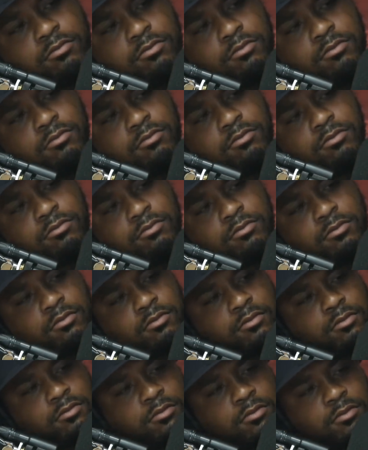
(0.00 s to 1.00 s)
Mm-hmm
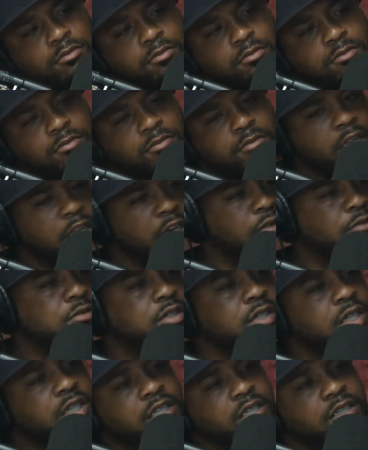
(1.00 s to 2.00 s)
they
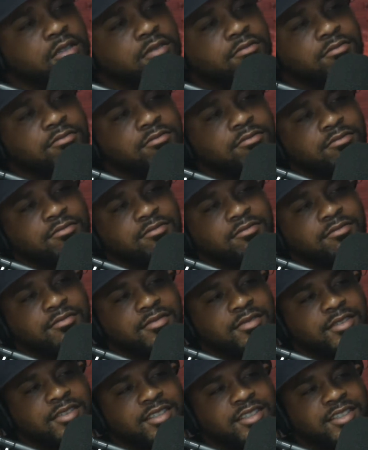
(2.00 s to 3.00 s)
don't clean.
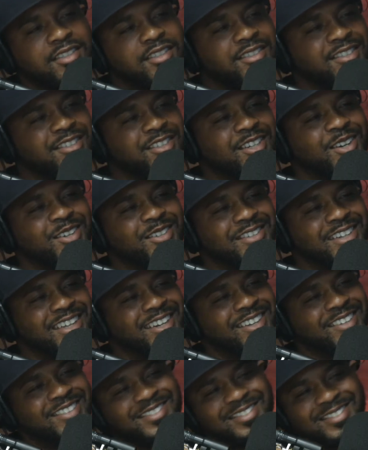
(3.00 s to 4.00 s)
Truth. You know,
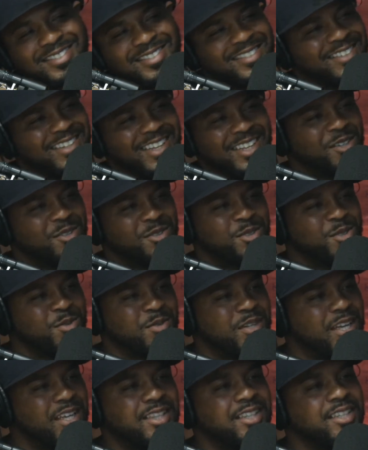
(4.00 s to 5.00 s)
they don't they don't
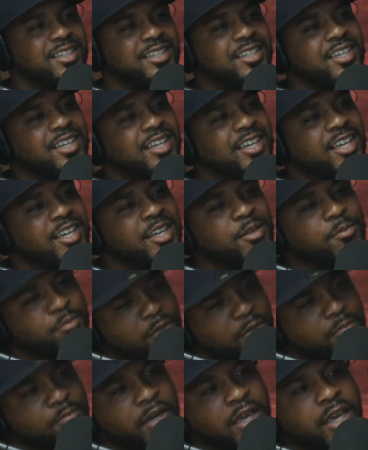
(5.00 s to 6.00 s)
do nothing. Right.
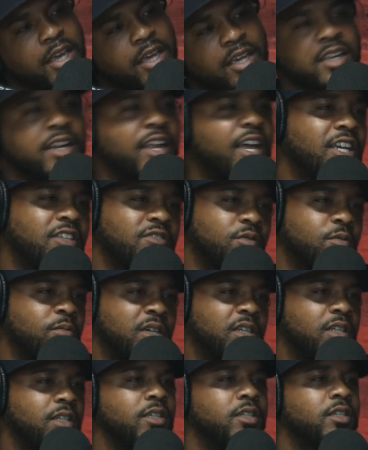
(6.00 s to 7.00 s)
But beg and ask for
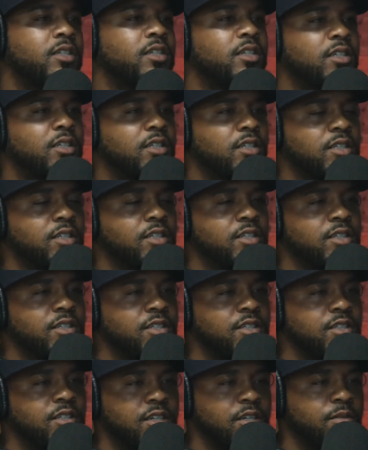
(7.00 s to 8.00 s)
money. Okay.
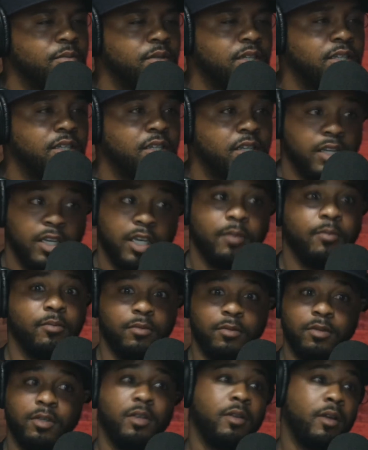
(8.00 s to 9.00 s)
You know what I mean?
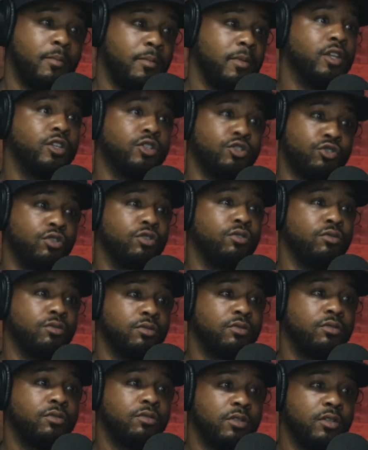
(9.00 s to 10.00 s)
I mean it's true.
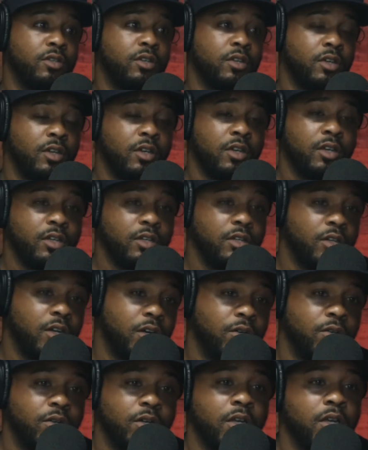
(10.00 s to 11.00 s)
Yeah. You
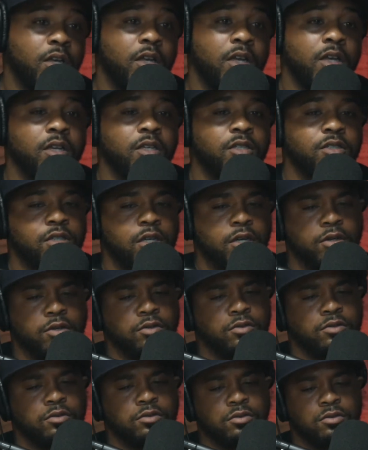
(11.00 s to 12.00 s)
know,
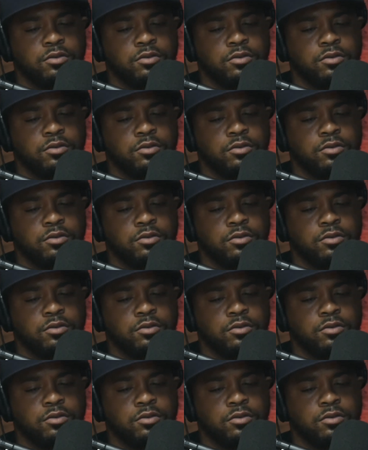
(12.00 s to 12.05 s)
so